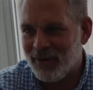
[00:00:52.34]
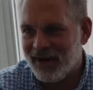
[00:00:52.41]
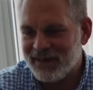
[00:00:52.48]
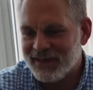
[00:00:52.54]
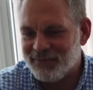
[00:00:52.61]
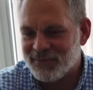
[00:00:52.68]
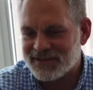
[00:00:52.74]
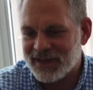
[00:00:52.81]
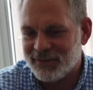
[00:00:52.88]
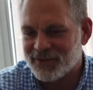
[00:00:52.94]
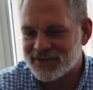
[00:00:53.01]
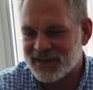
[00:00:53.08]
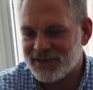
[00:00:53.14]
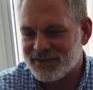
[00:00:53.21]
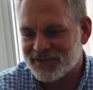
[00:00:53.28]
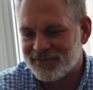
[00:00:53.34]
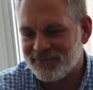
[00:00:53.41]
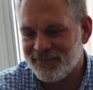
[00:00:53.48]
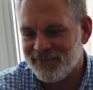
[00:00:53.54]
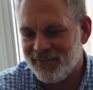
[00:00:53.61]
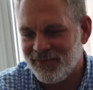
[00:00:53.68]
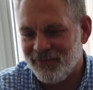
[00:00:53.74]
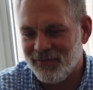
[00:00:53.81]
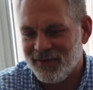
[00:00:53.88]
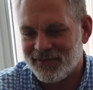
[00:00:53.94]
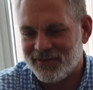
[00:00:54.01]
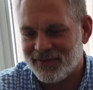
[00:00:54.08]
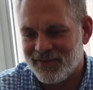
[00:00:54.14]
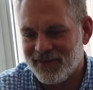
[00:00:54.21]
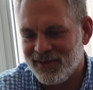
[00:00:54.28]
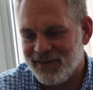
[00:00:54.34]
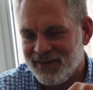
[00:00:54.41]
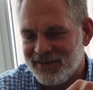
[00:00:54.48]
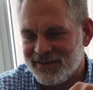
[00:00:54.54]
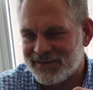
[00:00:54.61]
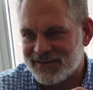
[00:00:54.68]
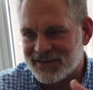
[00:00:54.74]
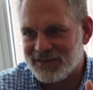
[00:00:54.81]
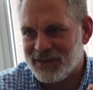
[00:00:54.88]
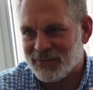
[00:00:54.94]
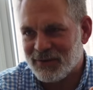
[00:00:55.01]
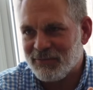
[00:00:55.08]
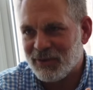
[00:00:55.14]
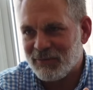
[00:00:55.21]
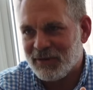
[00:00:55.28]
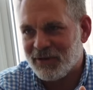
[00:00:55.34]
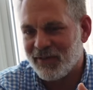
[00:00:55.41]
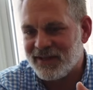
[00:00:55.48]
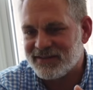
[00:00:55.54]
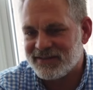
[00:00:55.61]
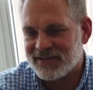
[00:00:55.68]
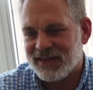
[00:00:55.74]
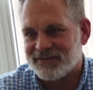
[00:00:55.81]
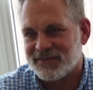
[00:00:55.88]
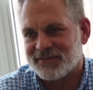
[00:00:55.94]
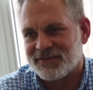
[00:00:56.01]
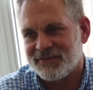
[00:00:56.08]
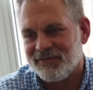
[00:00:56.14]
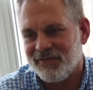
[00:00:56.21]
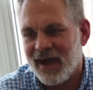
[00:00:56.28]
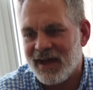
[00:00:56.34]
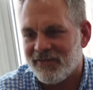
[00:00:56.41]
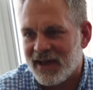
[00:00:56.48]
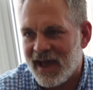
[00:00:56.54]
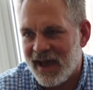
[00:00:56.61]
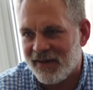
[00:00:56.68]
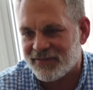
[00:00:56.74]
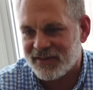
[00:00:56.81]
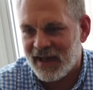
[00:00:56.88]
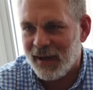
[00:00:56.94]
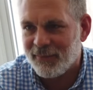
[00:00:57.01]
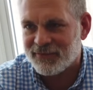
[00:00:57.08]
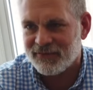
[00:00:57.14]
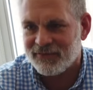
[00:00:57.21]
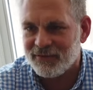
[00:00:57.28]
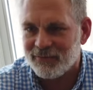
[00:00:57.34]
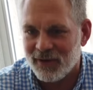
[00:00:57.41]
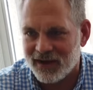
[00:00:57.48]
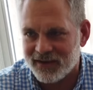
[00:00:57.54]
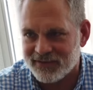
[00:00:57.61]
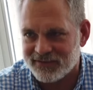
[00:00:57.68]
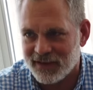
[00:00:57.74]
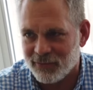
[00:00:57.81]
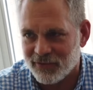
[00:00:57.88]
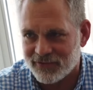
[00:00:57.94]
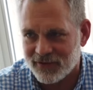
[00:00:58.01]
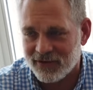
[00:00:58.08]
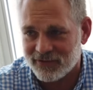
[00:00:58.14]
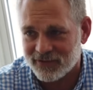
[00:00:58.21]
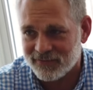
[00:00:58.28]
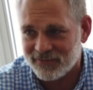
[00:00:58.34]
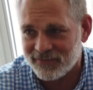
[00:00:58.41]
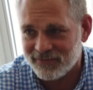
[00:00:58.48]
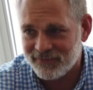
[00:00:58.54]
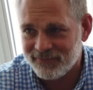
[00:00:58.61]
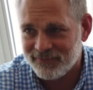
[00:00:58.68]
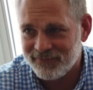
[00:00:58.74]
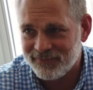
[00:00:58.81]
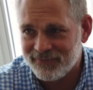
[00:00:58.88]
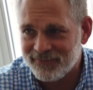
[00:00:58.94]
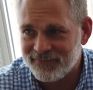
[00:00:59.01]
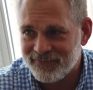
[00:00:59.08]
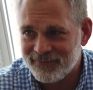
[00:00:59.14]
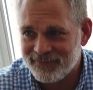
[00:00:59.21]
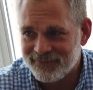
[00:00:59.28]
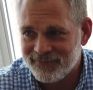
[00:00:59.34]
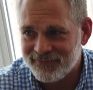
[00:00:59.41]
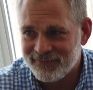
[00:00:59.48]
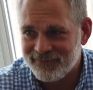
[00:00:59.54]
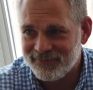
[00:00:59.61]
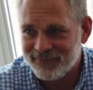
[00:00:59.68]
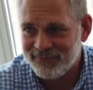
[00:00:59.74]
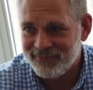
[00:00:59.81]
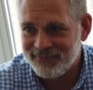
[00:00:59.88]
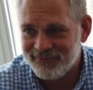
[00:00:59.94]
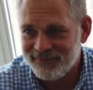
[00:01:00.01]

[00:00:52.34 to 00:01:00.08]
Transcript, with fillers: in-body image stabilization. With the 63 millimeter lens, it gives us five and a half stops of in-body stabilization. Five and a half stops in a